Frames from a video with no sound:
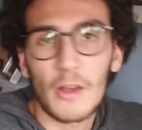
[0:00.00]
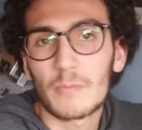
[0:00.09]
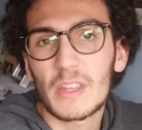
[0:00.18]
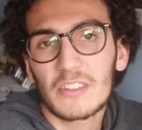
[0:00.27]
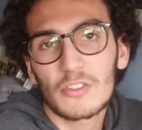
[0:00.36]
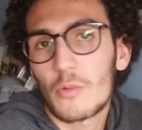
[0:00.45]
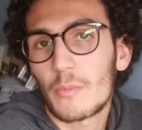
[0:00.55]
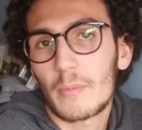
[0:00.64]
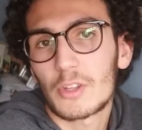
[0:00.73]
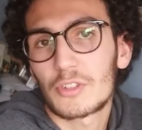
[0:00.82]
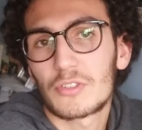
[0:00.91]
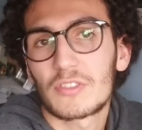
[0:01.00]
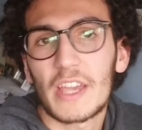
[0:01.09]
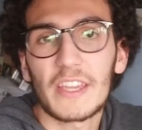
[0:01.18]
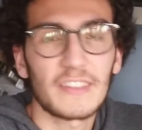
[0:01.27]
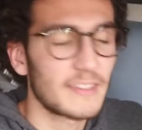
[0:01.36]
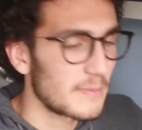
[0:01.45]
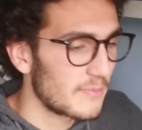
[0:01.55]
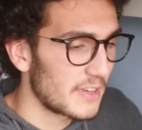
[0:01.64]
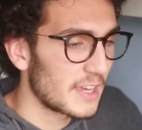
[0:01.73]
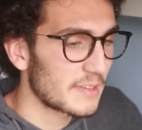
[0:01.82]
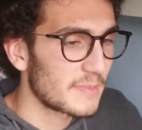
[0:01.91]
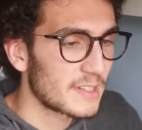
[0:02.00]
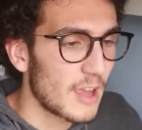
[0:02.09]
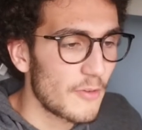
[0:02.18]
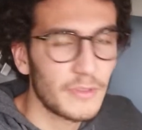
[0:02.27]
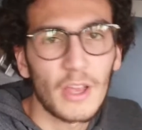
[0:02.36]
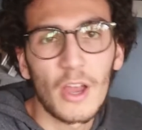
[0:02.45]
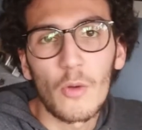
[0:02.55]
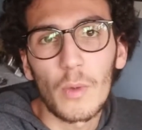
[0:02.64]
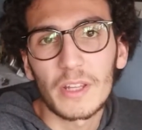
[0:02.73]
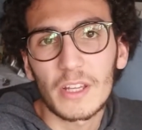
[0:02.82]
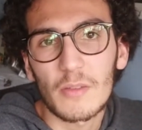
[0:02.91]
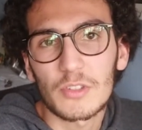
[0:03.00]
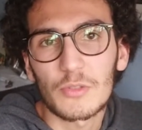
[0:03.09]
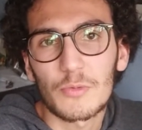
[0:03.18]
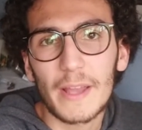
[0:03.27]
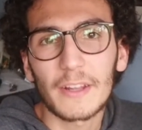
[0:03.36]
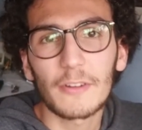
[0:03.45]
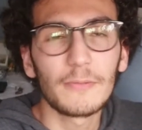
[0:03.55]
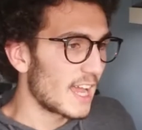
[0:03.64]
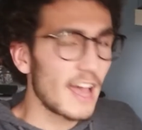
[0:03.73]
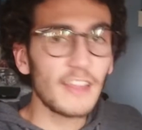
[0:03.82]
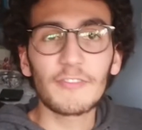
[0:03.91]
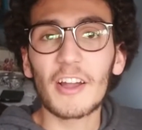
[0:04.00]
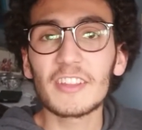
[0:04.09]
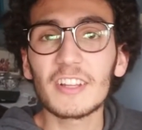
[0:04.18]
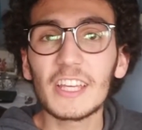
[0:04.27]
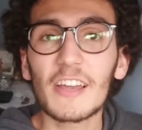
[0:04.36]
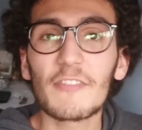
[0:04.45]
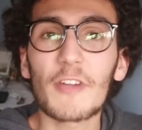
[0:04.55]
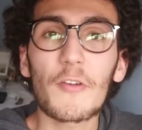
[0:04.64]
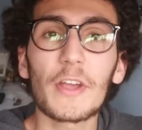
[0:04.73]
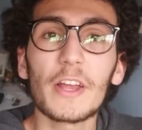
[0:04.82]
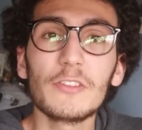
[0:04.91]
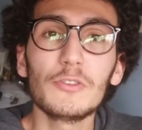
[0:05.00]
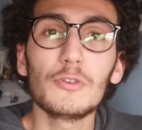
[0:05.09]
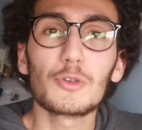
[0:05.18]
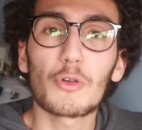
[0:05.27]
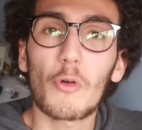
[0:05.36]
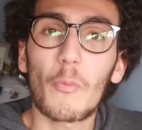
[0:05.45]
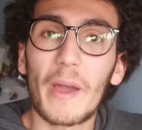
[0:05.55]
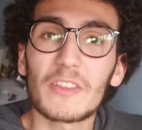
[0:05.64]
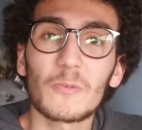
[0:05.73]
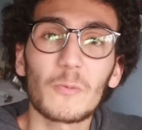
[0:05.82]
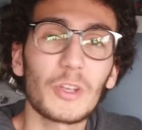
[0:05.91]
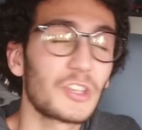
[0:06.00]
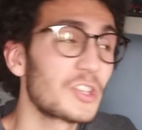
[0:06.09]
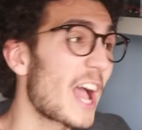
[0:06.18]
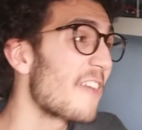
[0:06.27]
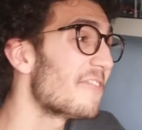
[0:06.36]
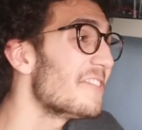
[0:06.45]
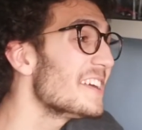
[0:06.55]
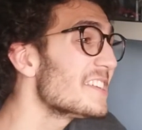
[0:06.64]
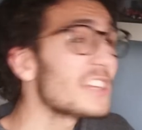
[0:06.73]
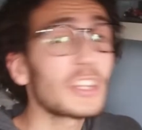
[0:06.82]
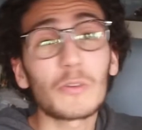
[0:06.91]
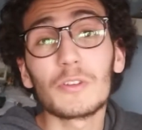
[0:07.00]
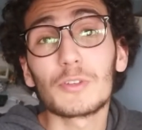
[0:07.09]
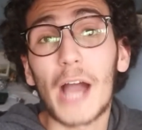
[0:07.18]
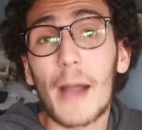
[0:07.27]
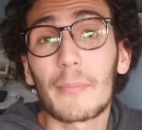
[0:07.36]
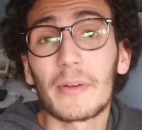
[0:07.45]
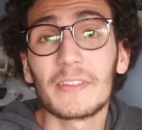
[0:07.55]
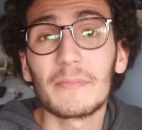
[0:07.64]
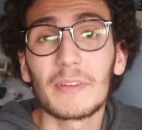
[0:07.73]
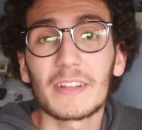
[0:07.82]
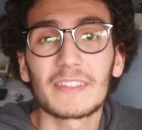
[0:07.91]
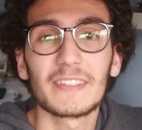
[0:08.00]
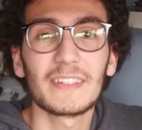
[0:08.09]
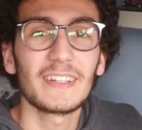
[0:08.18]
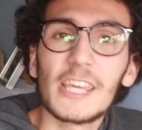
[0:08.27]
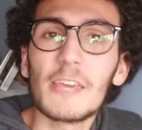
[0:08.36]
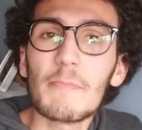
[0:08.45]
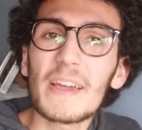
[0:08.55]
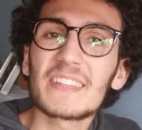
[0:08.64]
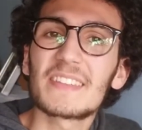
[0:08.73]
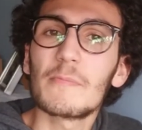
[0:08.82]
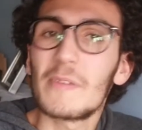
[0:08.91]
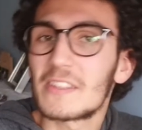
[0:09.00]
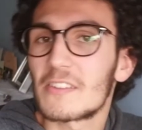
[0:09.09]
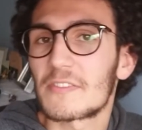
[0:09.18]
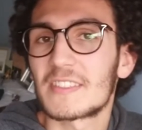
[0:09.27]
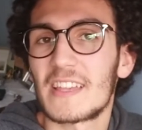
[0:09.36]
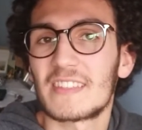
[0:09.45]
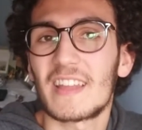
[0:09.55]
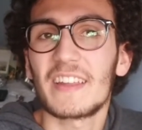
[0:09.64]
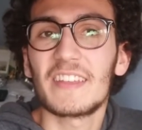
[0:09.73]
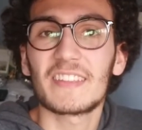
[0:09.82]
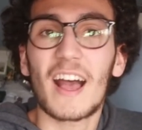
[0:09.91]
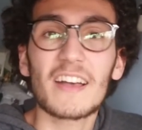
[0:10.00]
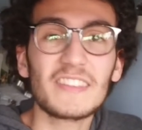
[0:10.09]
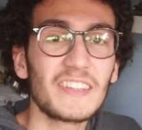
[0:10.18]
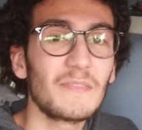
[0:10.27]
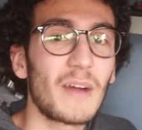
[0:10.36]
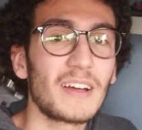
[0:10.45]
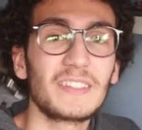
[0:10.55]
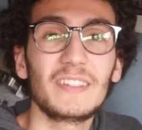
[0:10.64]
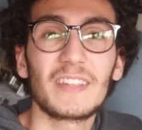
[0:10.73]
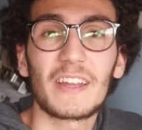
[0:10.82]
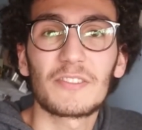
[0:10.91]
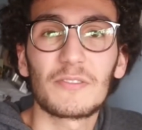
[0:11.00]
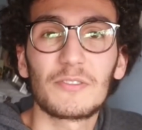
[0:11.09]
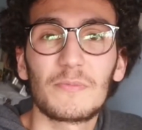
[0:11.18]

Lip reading: that's not much to say, it's the same thing as McLaren when it comes to Renault. And finally, a very unusual bet, which I think is not going to happen, but it makes a bit of sense. That is Aston Martin that is going to